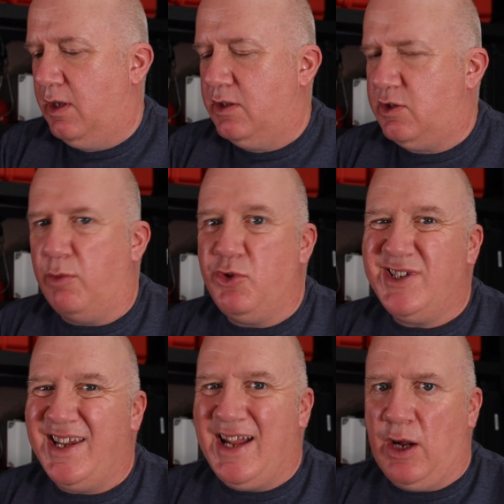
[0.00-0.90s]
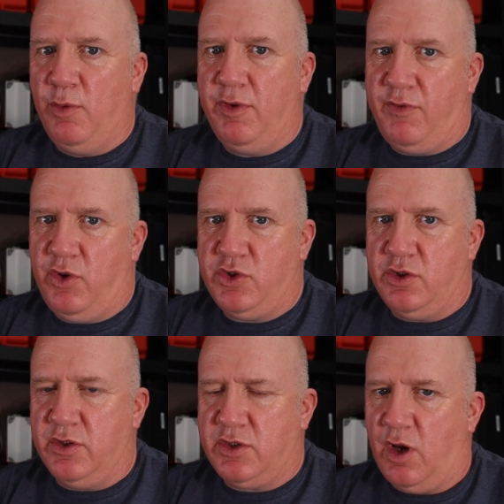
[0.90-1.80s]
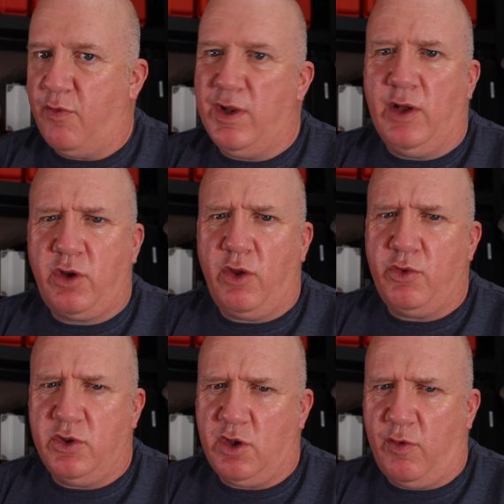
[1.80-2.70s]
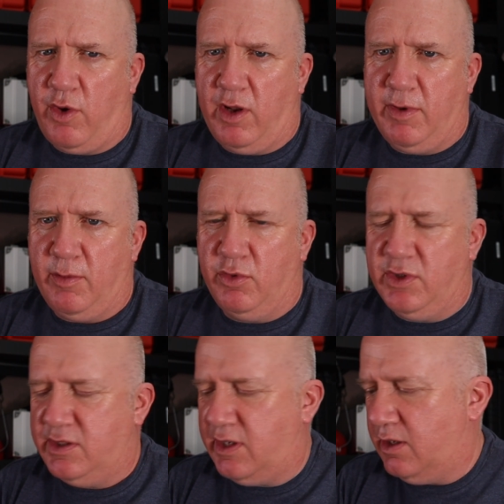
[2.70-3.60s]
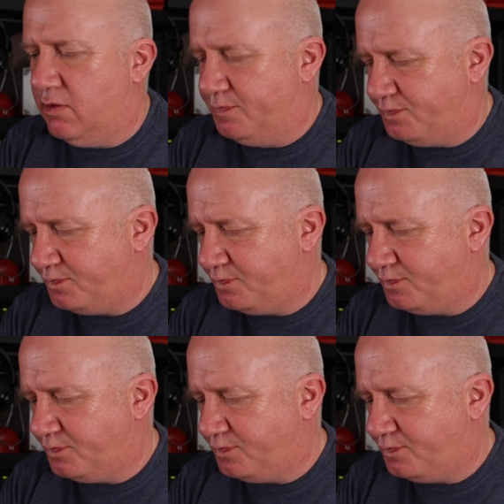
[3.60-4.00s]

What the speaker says: So I'm using an alpha version of the software, and I'll go through the software in a bit more detail.